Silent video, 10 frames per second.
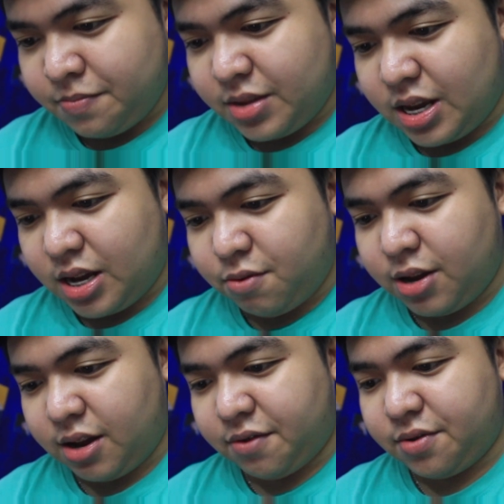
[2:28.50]
Yeah,
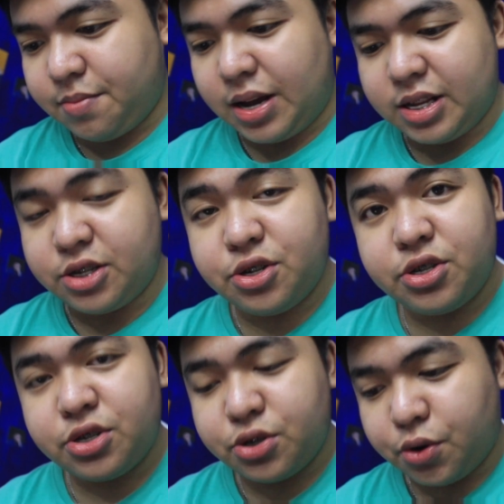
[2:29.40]
we have the
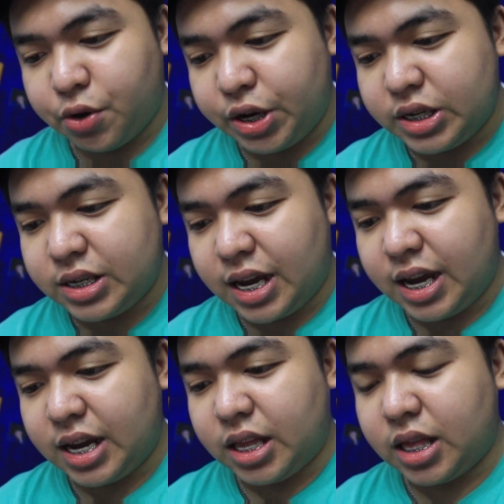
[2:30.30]
manager's choice
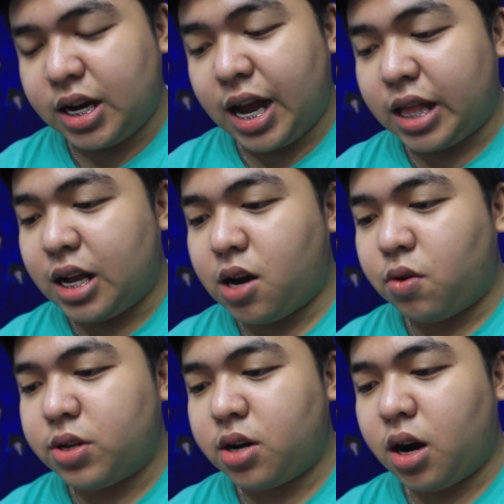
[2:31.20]
and nag-add lang
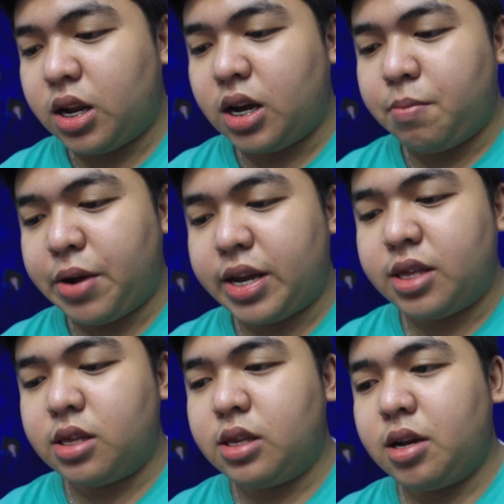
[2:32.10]
ako ng garlic
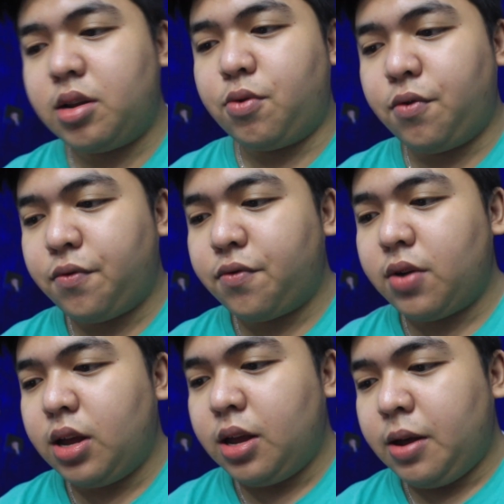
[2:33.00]
bread na loaf
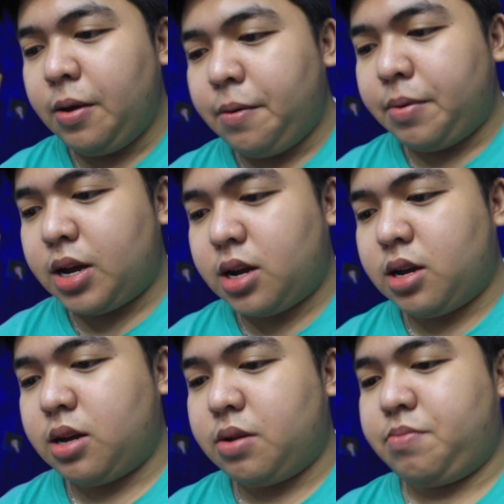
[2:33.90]

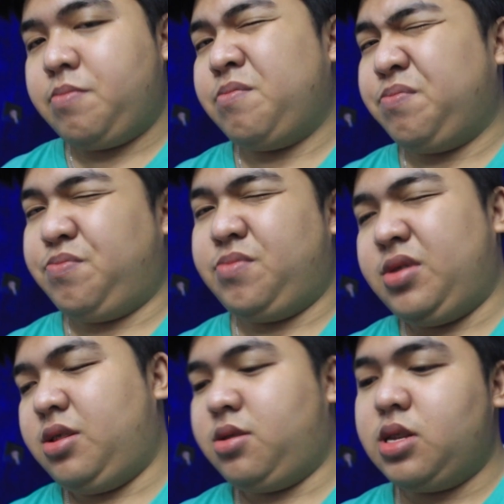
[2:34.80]
para,
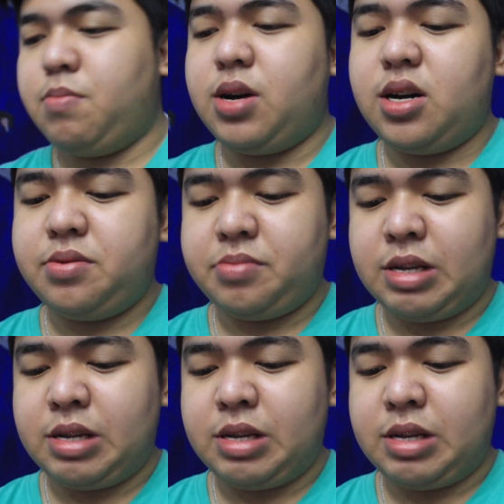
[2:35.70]
di ba?